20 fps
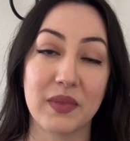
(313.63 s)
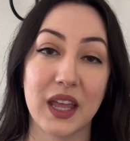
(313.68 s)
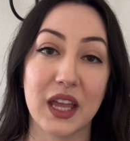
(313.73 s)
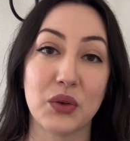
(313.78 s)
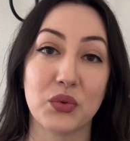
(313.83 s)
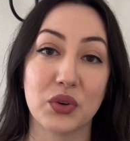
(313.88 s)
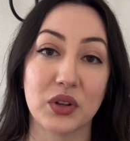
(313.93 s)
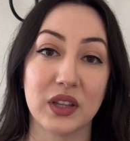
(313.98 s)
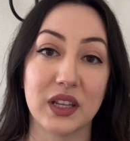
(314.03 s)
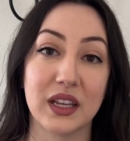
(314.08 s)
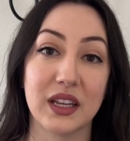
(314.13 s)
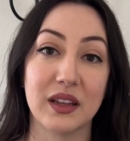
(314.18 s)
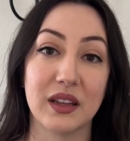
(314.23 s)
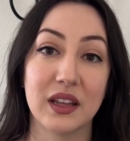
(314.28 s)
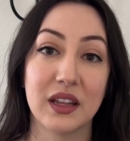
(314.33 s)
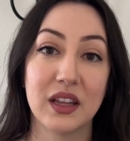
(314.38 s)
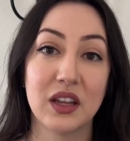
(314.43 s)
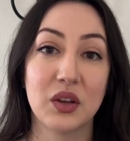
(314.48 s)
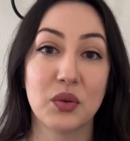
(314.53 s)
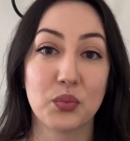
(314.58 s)
and really
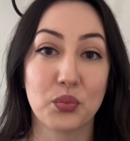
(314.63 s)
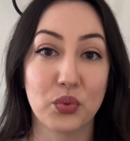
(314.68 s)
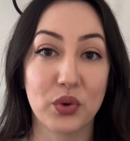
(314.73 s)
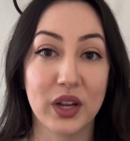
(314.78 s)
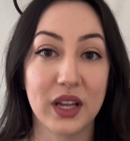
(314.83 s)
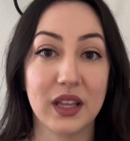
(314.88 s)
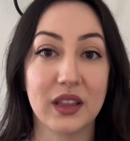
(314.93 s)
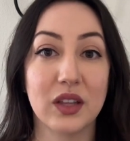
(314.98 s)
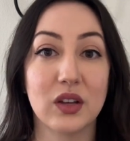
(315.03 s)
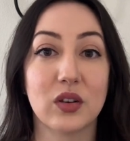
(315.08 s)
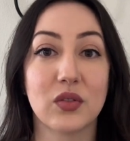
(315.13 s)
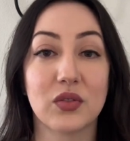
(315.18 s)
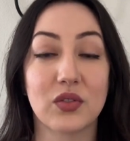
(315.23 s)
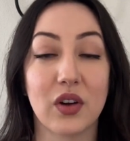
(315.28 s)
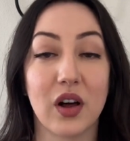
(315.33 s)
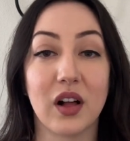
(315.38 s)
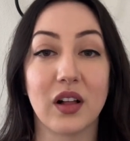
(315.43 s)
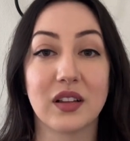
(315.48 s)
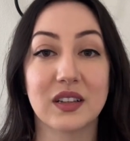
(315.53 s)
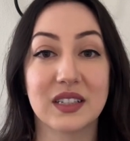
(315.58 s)
bring the
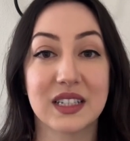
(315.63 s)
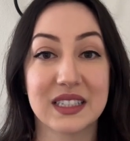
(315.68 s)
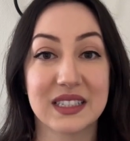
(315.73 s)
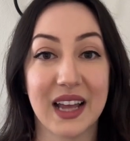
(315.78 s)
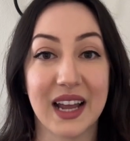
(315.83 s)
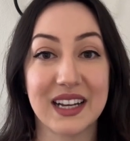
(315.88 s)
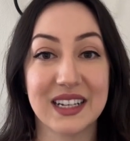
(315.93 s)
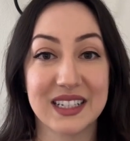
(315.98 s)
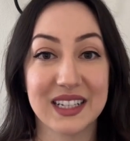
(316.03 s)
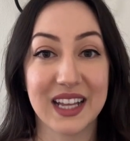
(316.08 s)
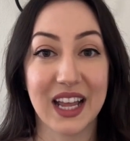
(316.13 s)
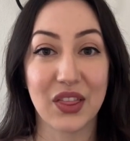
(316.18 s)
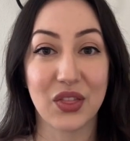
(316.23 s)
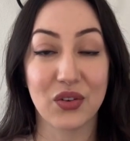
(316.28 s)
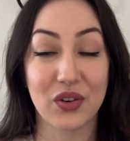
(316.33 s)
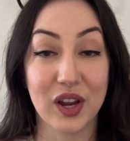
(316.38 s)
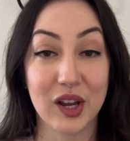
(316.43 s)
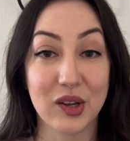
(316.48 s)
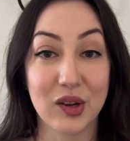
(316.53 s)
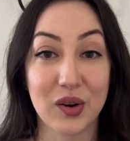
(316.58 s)
overall design together
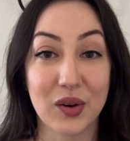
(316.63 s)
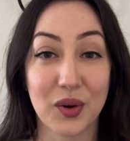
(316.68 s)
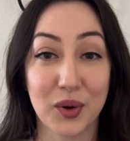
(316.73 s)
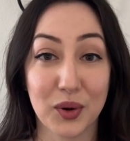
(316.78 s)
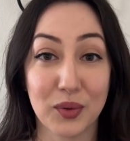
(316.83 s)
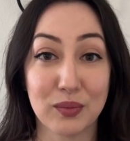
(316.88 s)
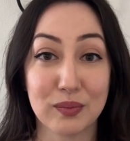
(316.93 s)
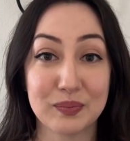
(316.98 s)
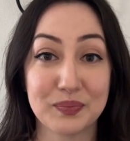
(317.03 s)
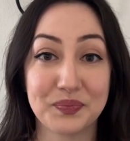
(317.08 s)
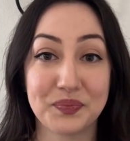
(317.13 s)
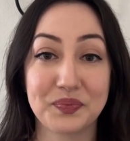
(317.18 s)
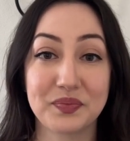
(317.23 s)
in your home.